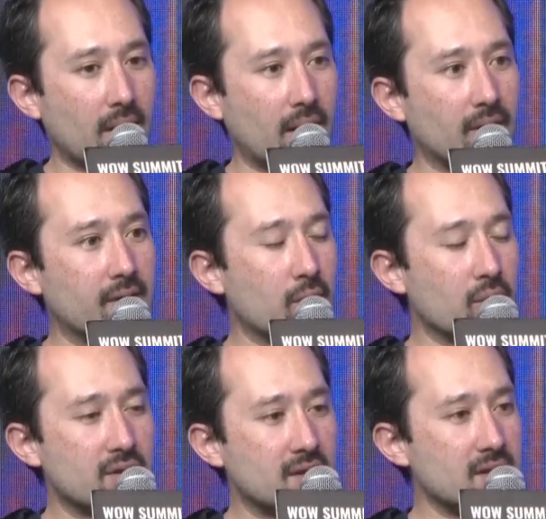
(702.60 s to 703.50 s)
they would
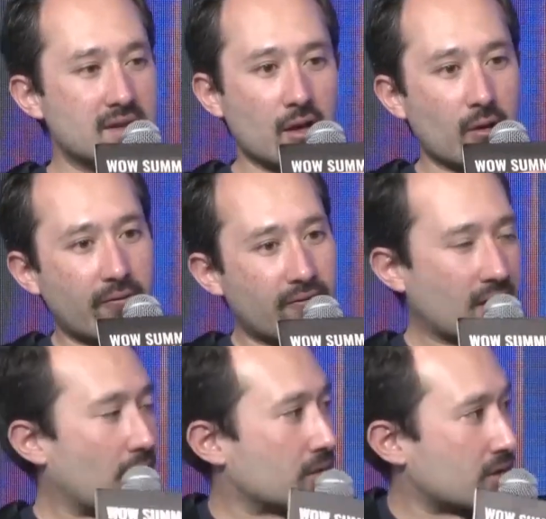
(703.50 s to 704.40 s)
see tens of
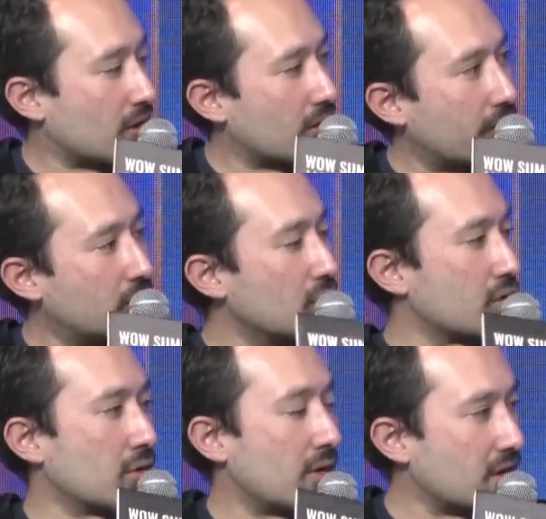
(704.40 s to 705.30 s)
thousands of
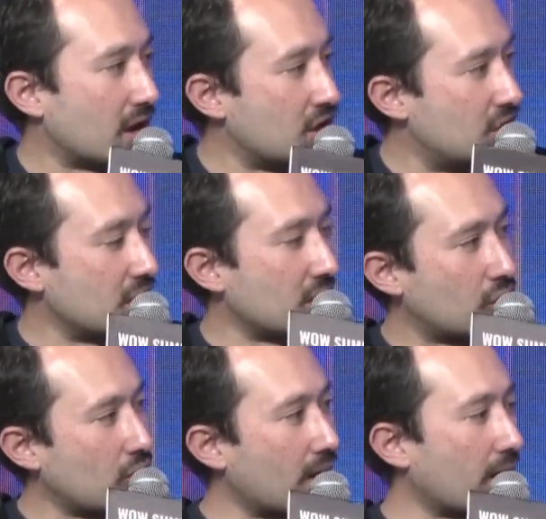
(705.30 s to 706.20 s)
users engaging
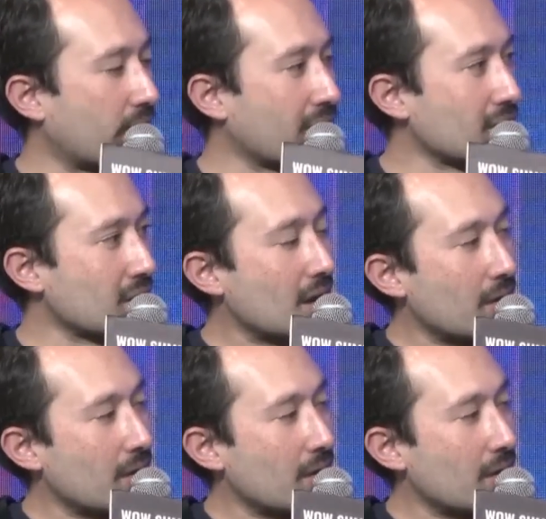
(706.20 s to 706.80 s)
into an event,